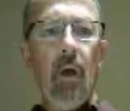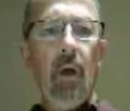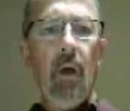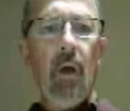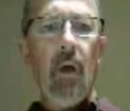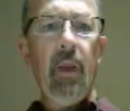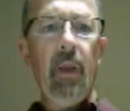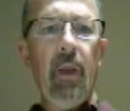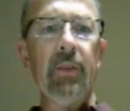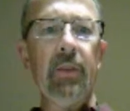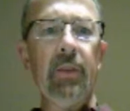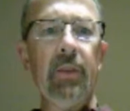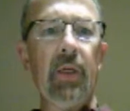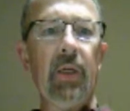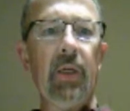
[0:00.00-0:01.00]
This is
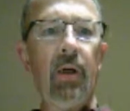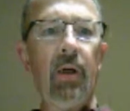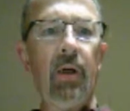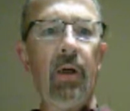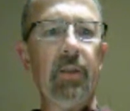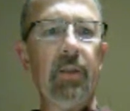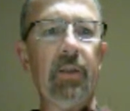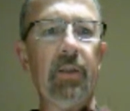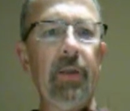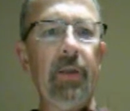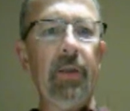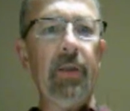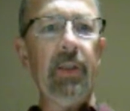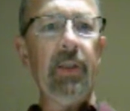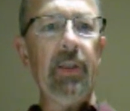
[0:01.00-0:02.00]
accounting
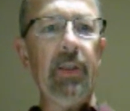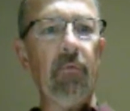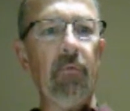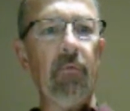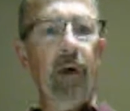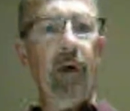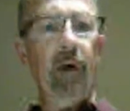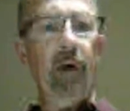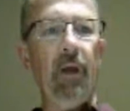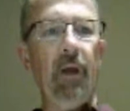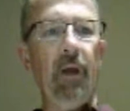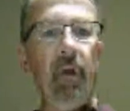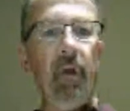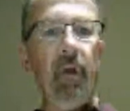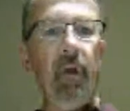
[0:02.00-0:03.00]
spreadsheets, and we're going to be
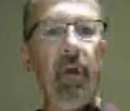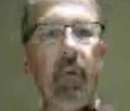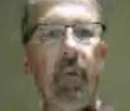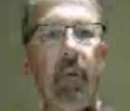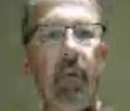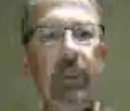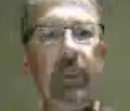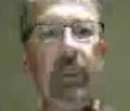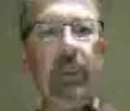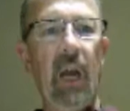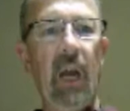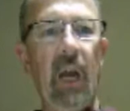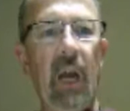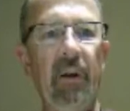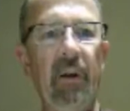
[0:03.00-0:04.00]
going through
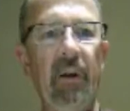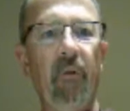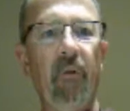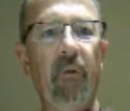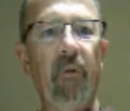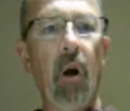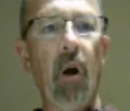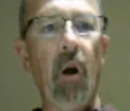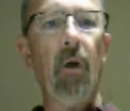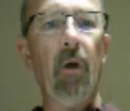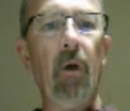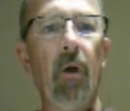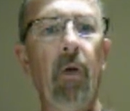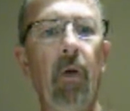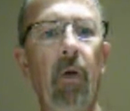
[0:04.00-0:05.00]
assignment 4. We'll go
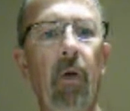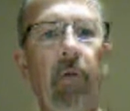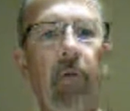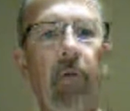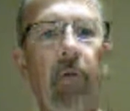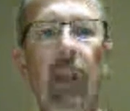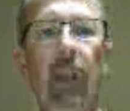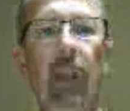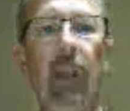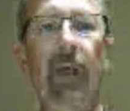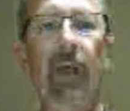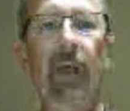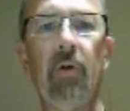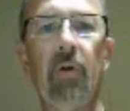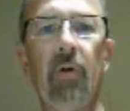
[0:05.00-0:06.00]
through the
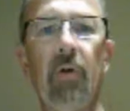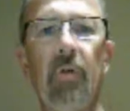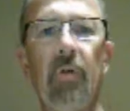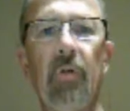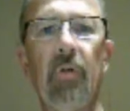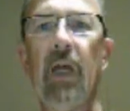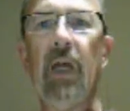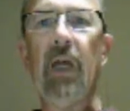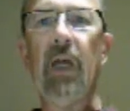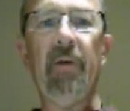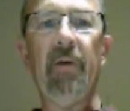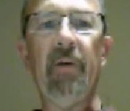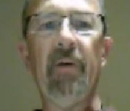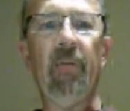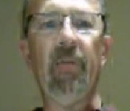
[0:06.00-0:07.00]
classroom assignment
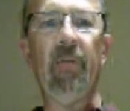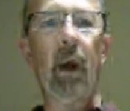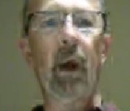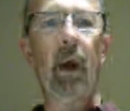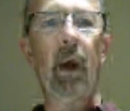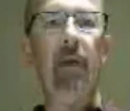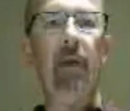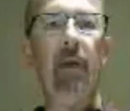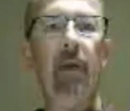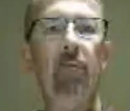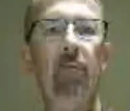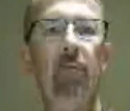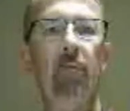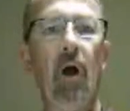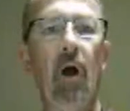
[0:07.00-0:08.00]
4, and then we will
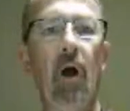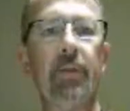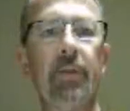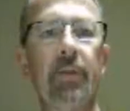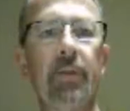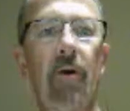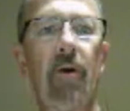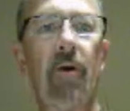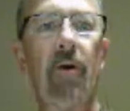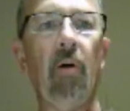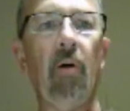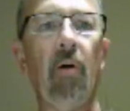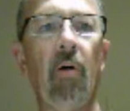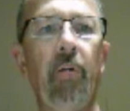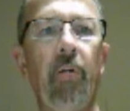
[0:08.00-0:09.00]
also go
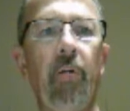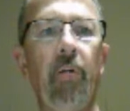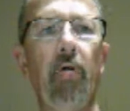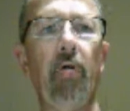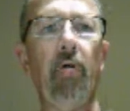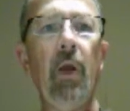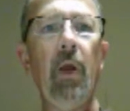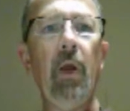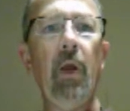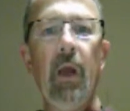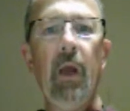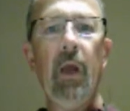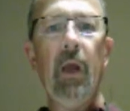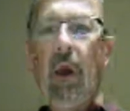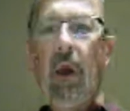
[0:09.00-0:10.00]
through
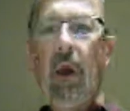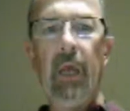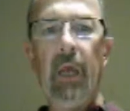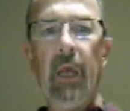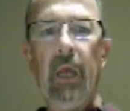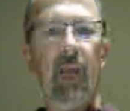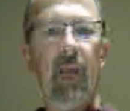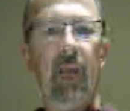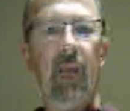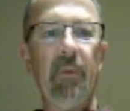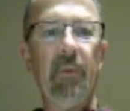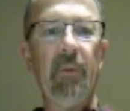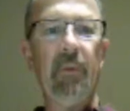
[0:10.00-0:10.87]
assignment